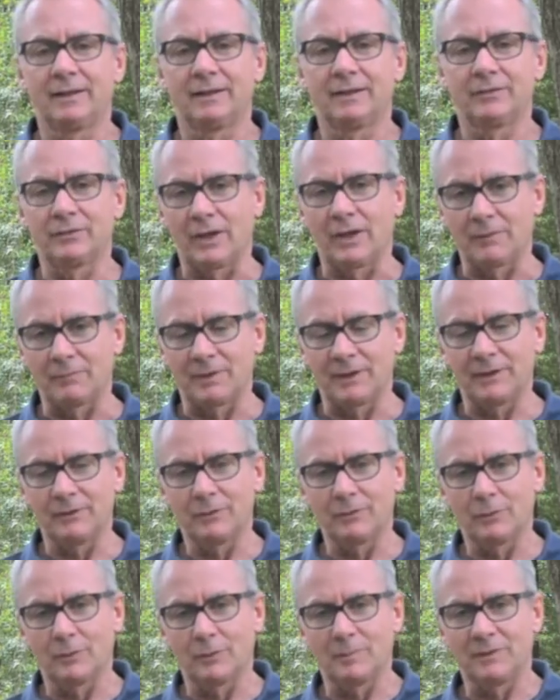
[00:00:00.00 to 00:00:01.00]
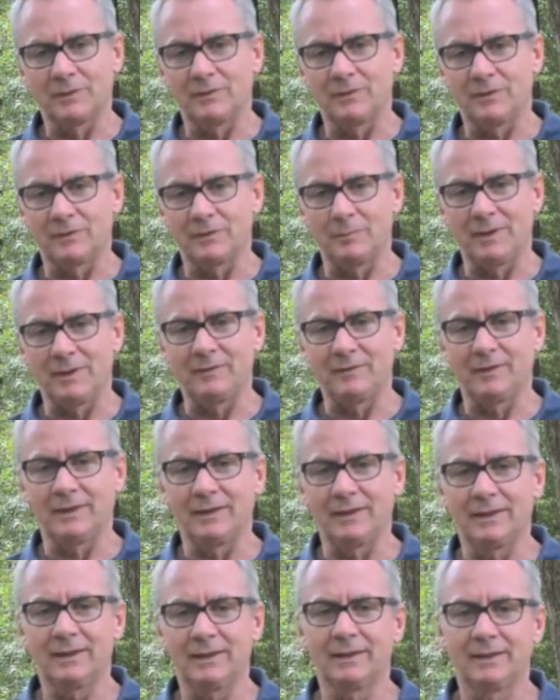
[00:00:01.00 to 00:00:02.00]
traveling to a business
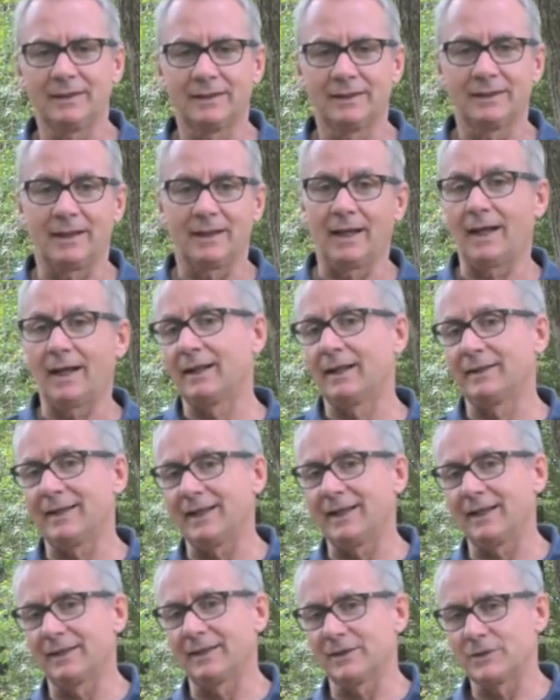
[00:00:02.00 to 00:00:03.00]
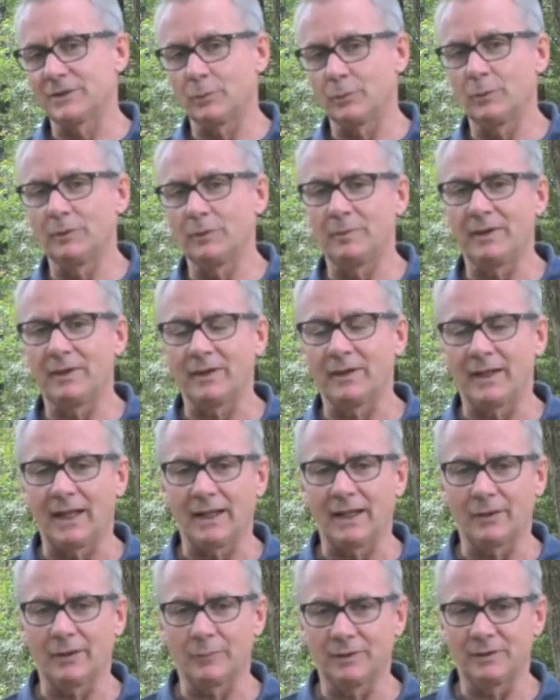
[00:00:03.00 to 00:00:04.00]
meeting, and English will be the
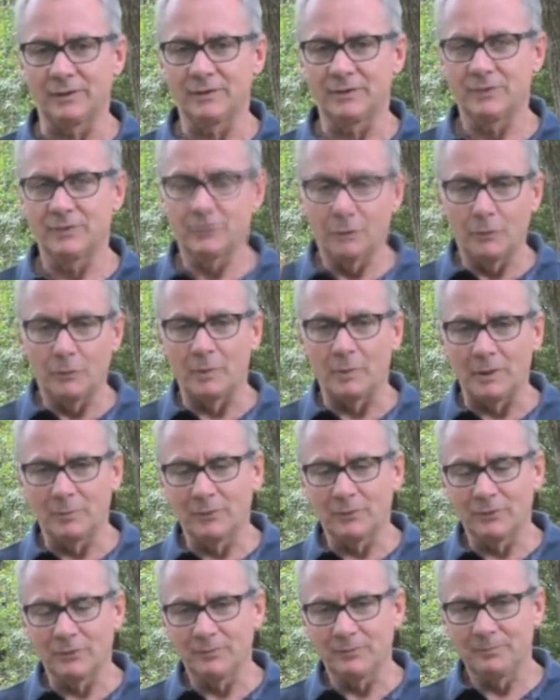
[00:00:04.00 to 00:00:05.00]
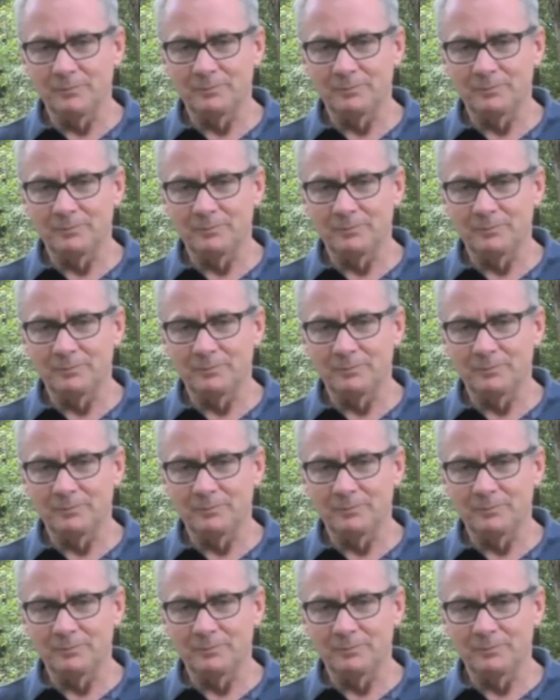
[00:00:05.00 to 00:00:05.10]
language. Two people,